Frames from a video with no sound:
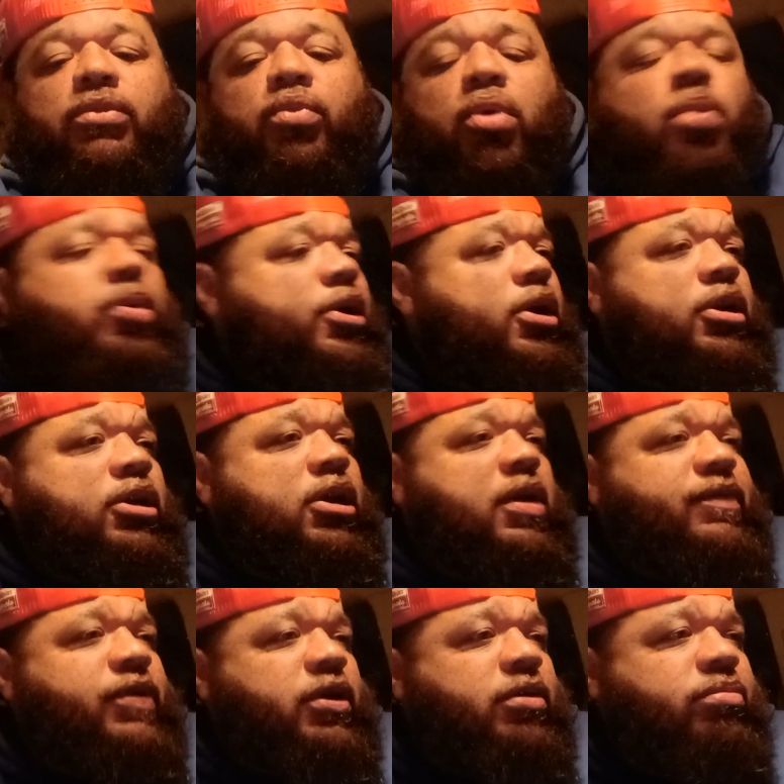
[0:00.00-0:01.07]
Well, we're going to
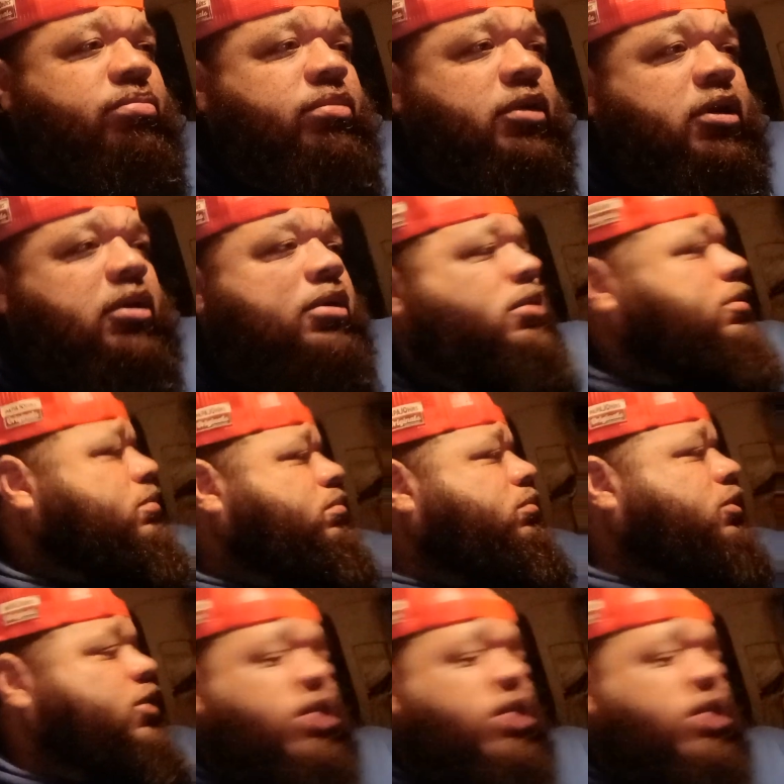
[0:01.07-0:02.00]
give you the